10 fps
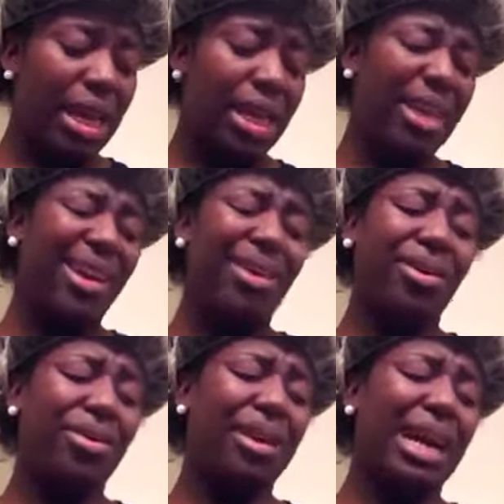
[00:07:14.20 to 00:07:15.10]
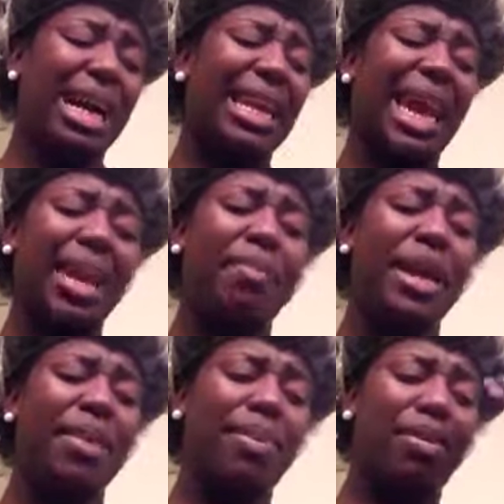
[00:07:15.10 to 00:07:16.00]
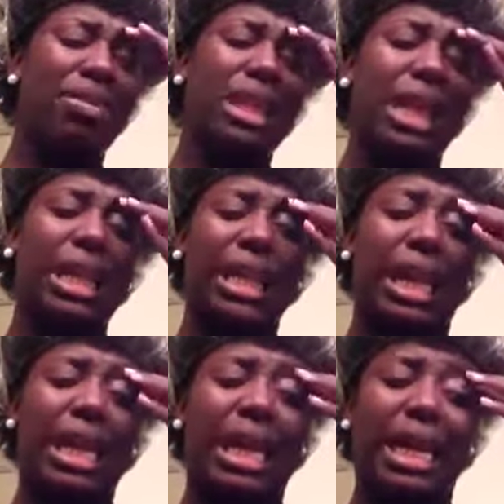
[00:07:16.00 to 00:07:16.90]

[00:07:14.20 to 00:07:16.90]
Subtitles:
You know, a lot of people say that